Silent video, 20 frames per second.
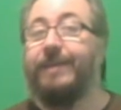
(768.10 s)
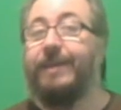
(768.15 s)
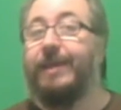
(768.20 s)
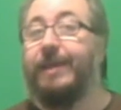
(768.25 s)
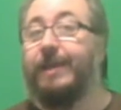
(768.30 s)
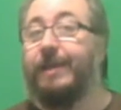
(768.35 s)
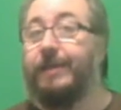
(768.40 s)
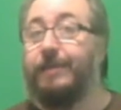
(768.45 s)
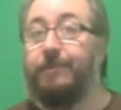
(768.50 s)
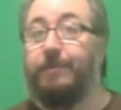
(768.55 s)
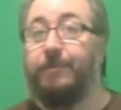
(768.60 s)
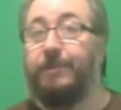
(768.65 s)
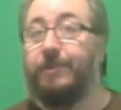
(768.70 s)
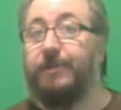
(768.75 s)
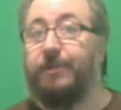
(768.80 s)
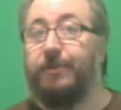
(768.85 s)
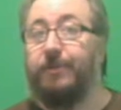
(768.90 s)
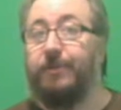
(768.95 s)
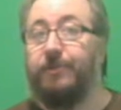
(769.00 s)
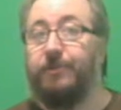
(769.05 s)
that he's been
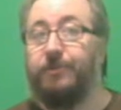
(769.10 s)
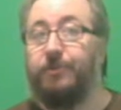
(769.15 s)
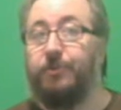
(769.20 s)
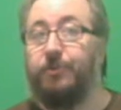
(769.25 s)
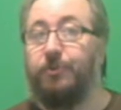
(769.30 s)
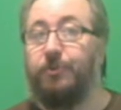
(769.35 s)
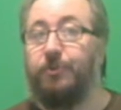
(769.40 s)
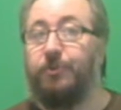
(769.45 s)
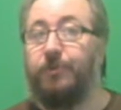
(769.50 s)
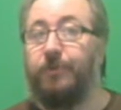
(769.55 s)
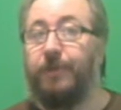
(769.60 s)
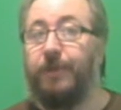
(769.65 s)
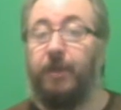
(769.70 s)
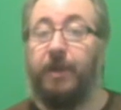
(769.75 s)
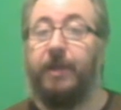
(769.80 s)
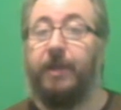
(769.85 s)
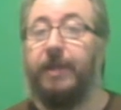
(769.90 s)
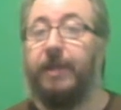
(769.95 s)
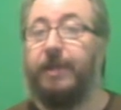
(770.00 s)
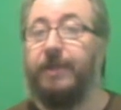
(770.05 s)
telling the truth,
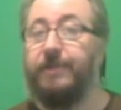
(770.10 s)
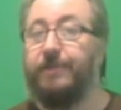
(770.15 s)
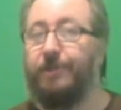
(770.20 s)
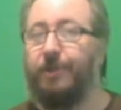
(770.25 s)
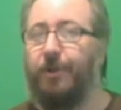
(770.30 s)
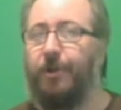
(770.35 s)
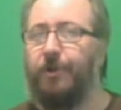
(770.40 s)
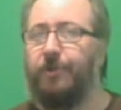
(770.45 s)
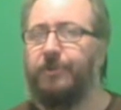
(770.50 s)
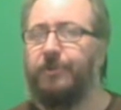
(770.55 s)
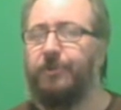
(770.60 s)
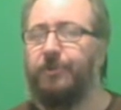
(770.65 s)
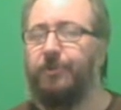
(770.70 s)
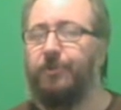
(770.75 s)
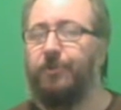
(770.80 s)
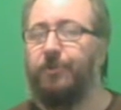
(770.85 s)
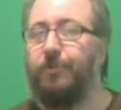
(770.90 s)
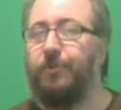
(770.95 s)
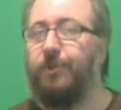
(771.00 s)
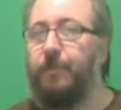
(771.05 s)
but he's
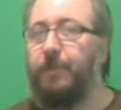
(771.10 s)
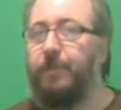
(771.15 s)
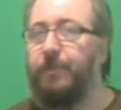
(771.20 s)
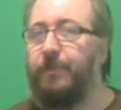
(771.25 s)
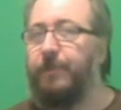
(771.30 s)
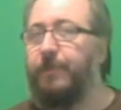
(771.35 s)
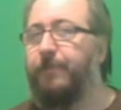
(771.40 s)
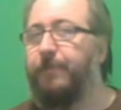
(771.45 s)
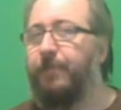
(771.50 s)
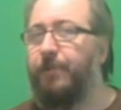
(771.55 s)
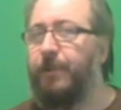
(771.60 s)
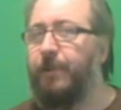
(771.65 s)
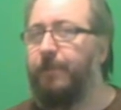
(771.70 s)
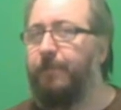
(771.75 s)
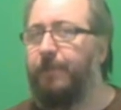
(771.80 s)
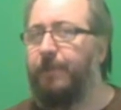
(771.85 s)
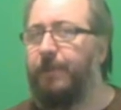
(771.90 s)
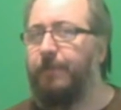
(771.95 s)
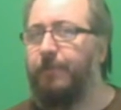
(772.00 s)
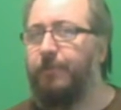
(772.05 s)
also been
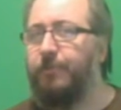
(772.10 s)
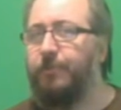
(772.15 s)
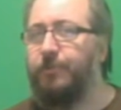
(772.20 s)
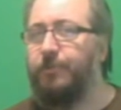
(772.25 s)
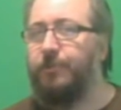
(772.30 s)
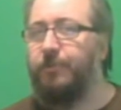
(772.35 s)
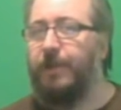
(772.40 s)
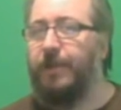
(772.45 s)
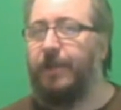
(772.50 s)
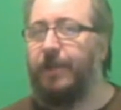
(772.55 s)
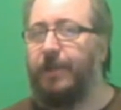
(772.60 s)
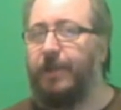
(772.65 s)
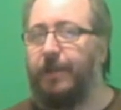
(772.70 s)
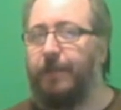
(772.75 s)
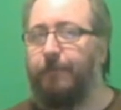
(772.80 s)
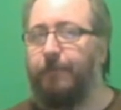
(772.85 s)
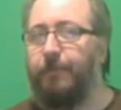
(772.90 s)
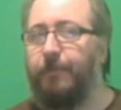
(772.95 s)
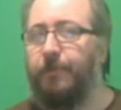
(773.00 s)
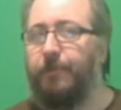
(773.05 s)
manipulating people to try and
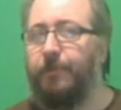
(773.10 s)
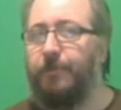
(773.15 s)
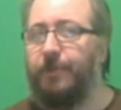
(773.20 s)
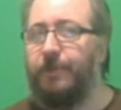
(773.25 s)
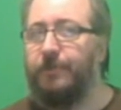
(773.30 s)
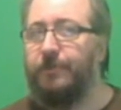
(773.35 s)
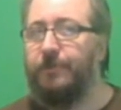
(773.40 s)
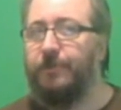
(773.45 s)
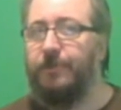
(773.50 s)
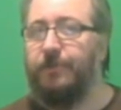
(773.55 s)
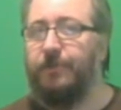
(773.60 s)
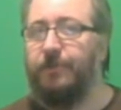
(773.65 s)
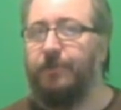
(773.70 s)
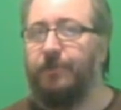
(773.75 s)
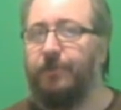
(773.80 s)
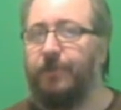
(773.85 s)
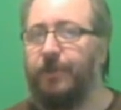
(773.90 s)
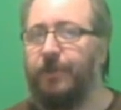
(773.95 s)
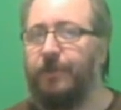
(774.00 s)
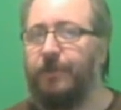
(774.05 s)
keep things
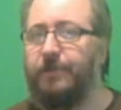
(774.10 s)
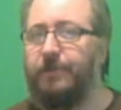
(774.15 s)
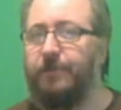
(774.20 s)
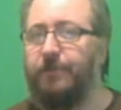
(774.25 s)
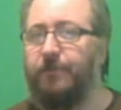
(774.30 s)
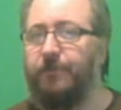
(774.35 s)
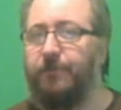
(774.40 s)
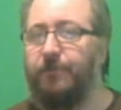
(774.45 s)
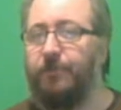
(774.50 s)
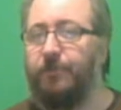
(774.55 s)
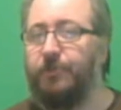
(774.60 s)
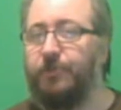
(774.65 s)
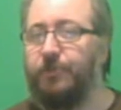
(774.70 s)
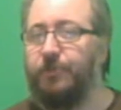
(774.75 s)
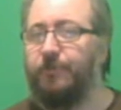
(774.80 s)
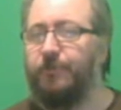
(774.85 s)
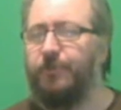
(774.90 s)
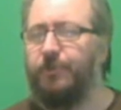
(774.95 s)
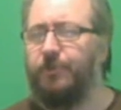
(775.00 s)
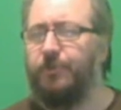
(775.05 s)
under his version
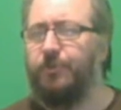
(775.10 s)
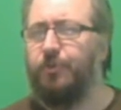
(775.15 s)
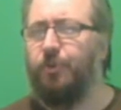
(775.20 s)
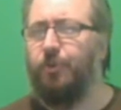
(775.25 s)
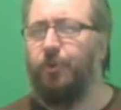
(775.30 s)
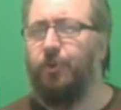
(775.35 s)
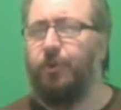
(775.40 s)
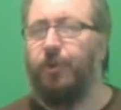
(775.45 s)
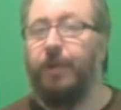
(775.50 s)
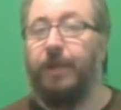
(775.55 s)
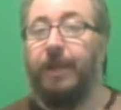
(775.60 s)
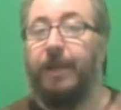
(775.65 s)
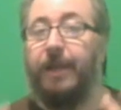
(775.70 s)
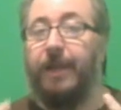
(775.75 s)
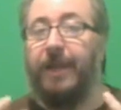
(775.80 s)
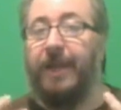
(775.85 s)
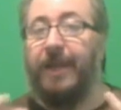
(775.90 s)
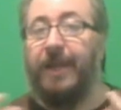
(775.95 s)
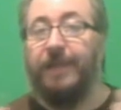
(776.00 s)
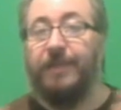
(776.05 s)
of control.
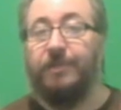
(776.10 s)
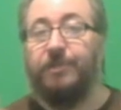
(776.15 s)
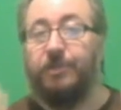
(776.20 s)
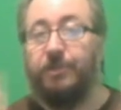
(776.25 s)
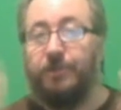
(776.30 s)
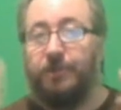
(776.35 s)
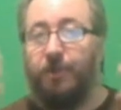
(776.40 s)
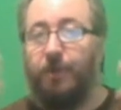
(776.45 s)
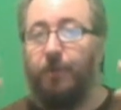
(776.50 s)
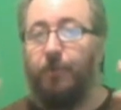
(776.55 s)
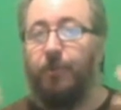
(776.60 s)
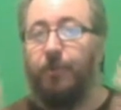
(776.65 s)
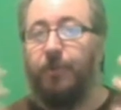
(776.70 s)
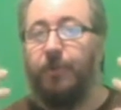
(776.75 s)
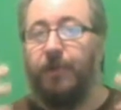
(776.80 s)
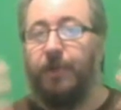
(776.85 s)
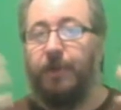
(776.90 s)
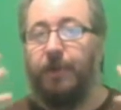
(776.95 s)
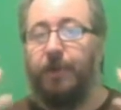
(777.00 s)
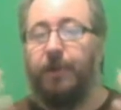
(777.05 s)
And it's just a
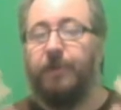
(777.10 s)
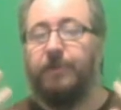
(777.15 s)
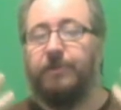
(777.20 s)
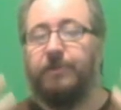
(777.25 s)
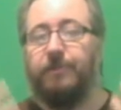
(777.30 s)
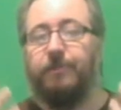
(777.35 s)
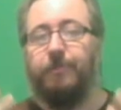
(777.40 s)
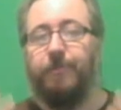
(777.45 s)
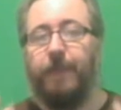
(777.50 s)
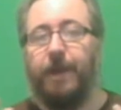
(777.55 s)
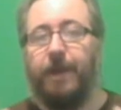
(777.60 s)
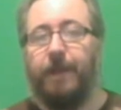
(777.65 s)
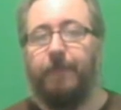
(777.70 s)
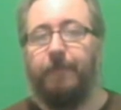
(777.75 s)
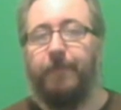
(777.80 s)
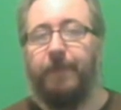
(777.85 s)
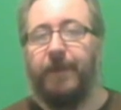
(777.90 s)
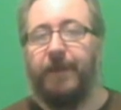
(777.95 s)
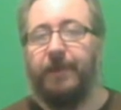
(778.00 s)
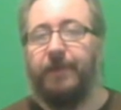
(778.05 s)
really awesome
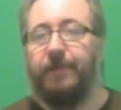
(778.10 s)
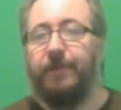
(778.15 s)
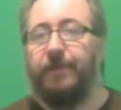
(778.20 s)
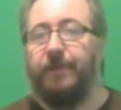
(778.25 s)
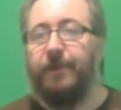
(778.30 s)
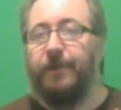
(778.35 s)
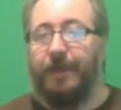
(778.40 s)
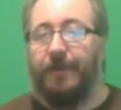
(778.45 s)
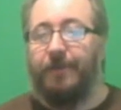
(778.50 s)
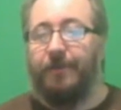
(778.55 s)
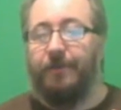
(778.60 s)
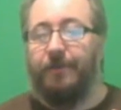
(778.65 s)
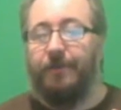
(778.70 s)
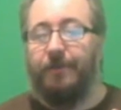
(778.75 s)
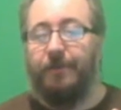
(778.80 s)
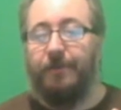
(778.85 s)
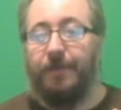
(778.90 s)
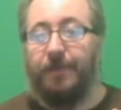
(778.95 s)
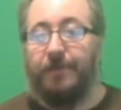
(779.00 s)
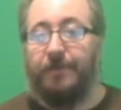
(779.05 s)
mind bend. And
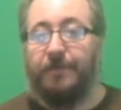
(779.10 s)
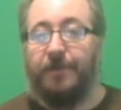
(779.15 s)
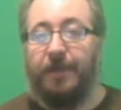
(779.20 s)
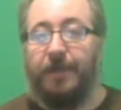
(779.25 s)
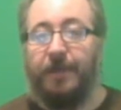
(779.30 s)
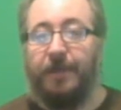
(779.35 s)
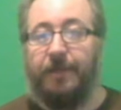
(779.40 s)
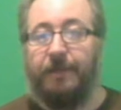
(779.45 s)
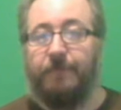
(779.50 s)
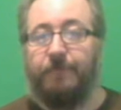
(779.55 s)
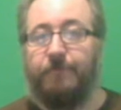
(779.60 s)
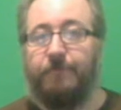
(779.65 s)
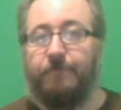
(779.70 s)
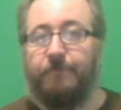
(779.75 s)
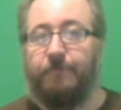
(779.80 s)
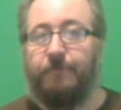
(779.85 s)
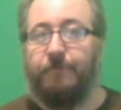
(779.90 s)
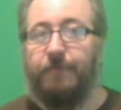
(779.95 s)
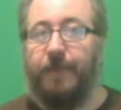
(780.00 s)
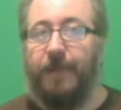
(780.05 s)
like I said,
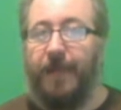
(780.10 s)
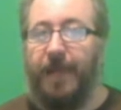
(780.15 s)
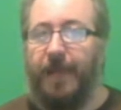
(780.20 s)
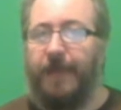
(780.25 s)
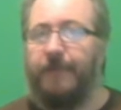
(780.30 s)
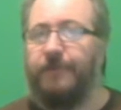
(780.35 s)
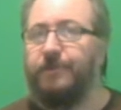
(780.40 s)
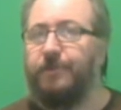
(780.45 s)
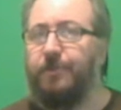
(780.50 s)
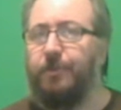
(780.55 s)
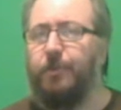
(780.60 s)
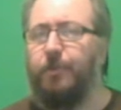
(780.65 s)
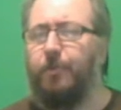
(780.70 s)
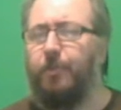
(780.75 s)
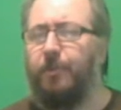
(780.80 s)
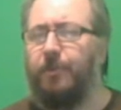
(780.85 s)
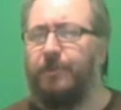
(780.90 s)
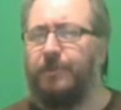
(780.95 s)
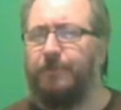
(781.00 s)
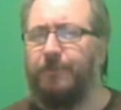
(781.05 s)
it had its low
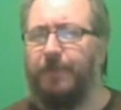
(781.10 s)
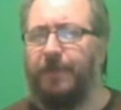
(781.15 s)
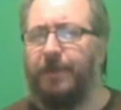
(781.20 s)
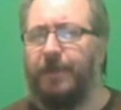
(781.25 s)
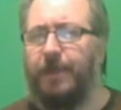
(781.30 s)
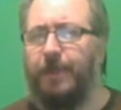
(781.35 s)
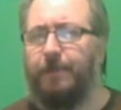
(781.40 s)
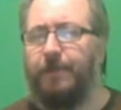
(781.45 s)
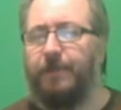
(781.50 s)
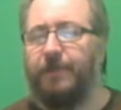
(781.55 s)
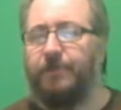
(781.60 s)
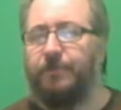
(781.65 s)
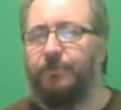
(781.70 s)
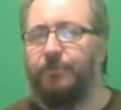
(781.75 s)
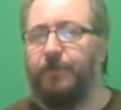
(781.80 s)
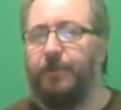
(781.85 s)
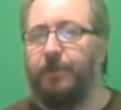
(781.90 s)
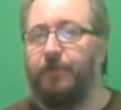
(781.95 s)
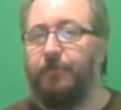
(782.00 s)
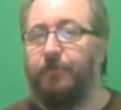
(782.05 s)
points, but it kept me
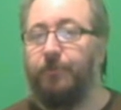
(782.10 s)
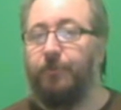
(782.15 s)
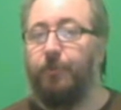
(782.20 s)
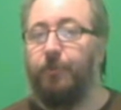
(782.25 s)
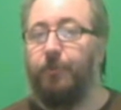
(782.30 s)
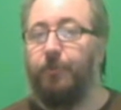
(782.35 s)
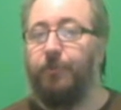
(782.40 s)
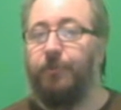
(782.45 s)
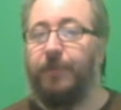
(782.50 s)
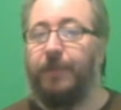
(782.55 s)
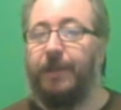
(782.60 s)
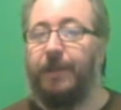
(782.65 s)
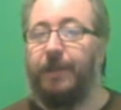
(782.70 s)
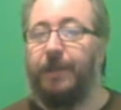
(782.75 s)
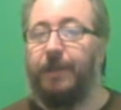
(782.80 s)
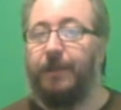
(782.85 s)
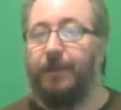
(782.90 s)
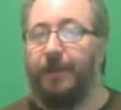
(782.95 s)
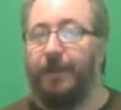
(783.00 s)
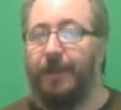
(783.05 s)
intrigued through the whole thing,
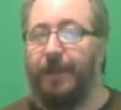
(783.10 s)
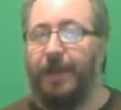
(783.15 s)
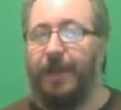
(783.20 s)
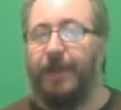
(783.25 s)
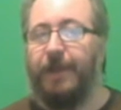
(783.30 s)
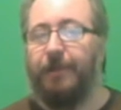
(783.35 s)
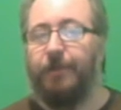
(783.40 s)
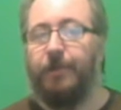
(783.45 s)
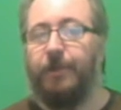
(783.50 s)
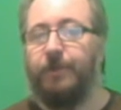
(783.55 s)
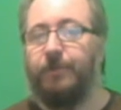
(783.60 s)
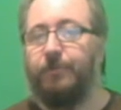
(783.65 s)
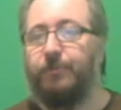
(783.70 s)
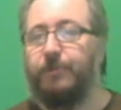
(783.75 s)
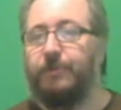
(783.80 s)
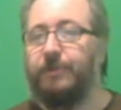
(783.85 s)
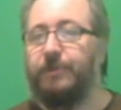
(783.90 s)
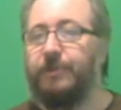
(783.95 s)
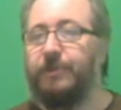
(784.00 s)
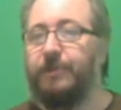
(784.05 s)
and it had a great
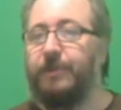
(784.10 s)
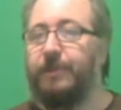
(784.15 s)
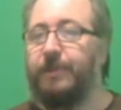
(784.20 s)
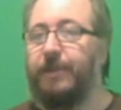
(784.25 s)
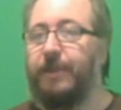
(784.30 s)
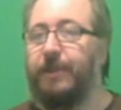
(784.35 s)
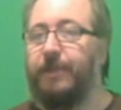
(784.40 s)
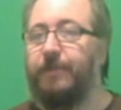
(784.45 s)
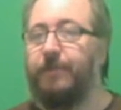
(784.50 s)
twist at the